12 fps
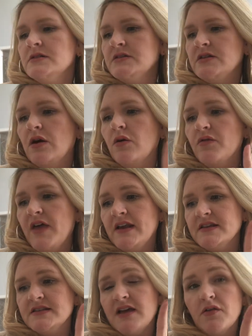So that
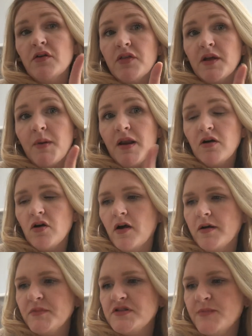is the other thing about
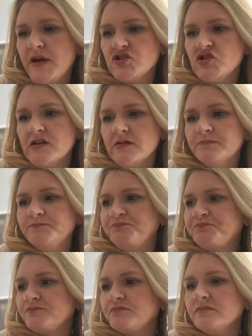alcohol I wanted to mention.
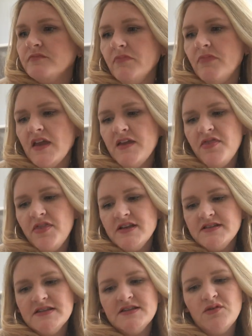
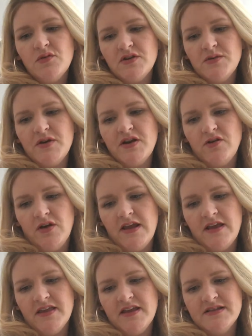This is an oldie but a
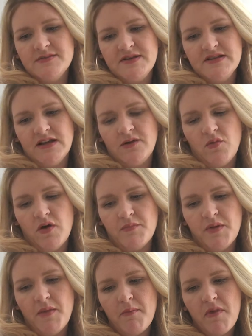goodie. I think it's my second one,
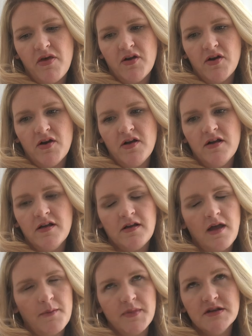mother
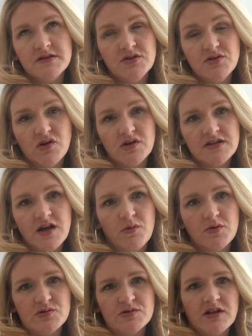got me into Nucatel,
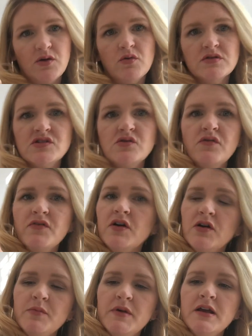which was like old school for
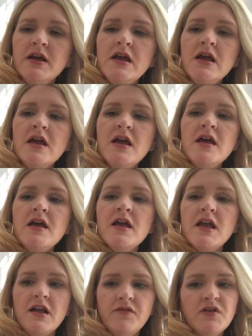her. But
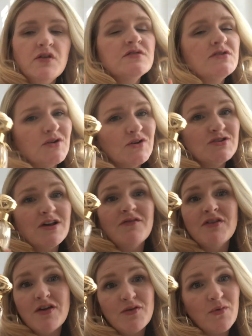if you're in search of
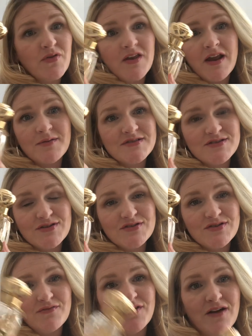another one that I was in
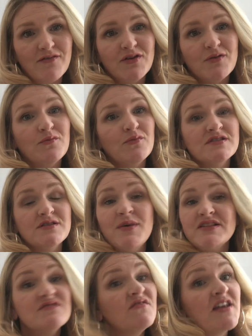search of forever, was the
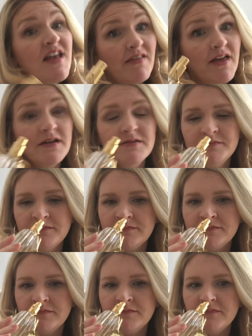best vanilla
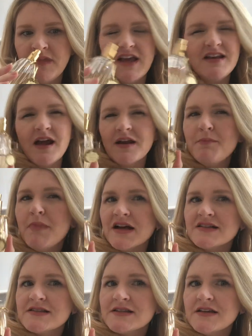and not a
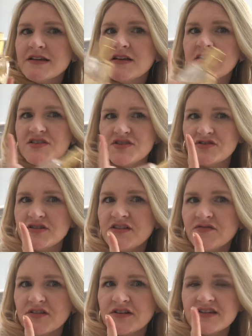musk, because there's a
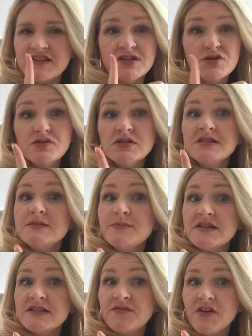difference, because I don't like
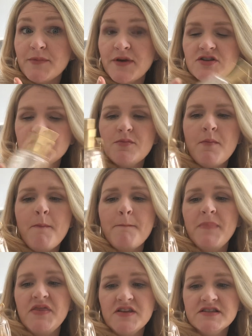musk very much.
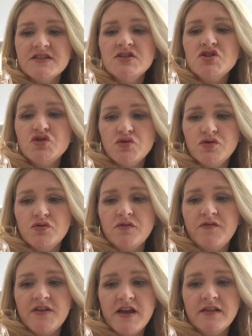But this is a true
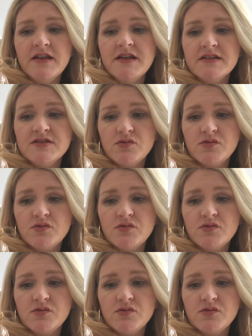vanilla